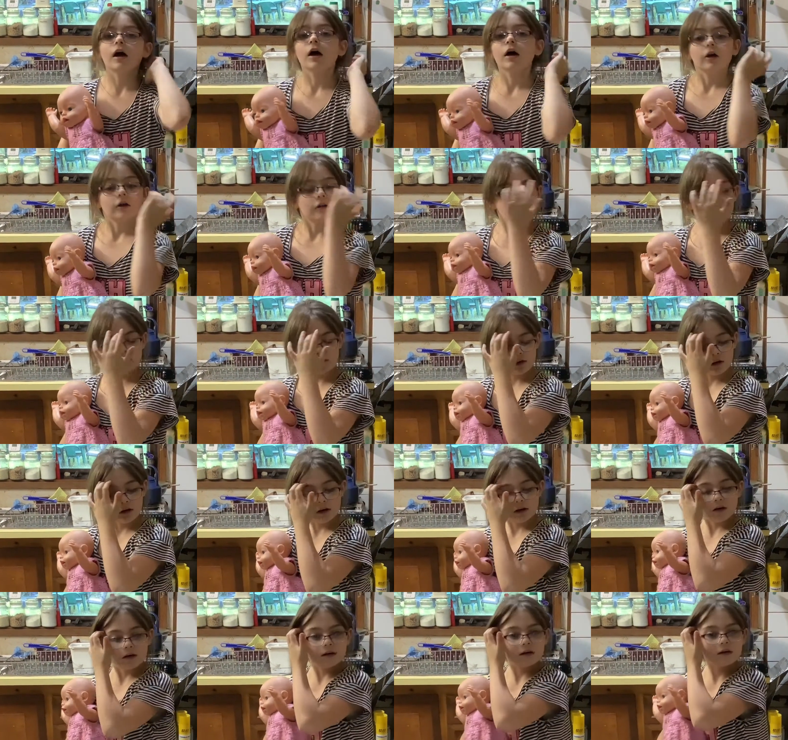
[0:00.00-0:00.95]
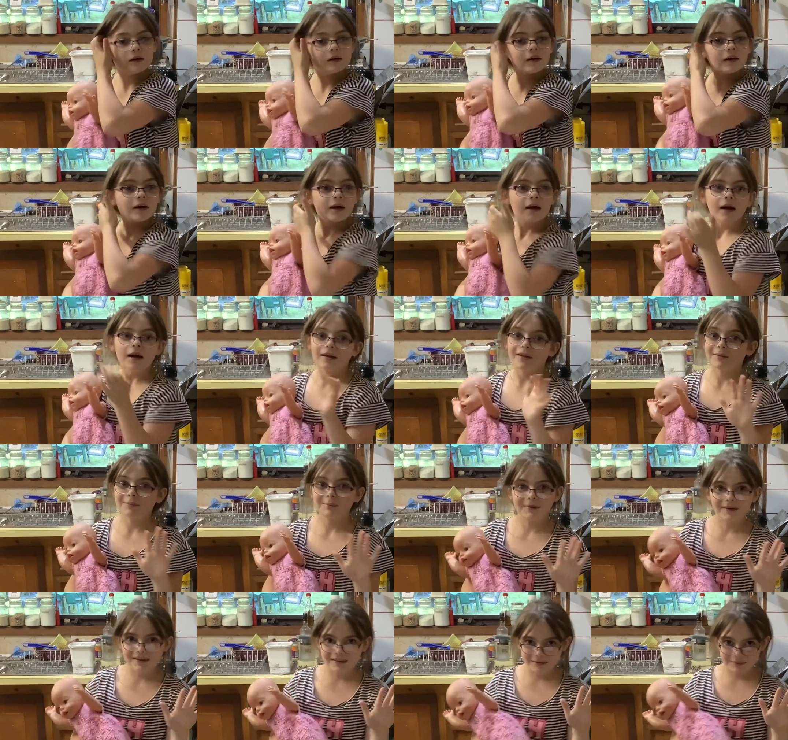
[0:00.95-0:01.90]
so it's a
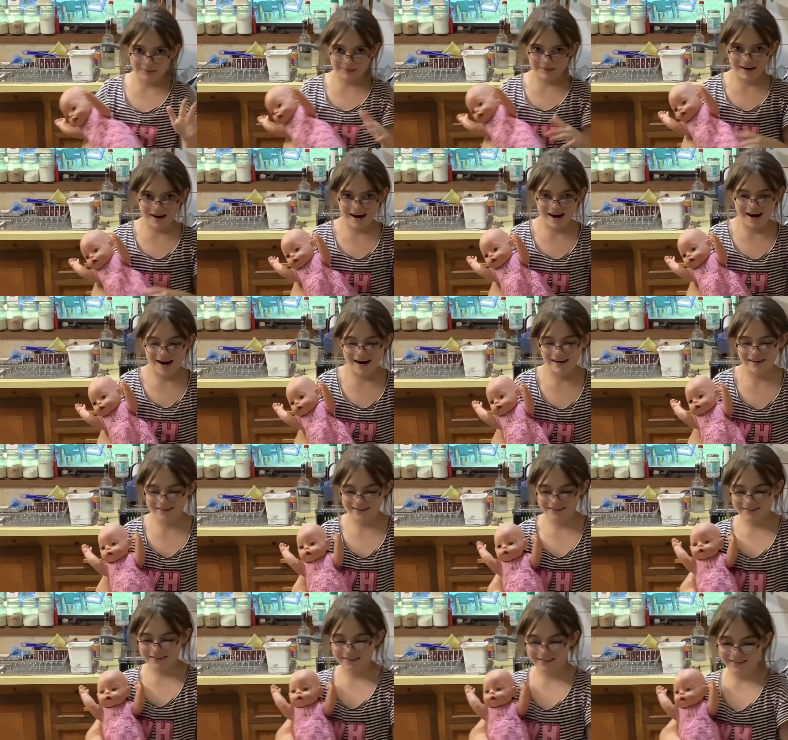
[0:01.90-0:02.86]
big surprise.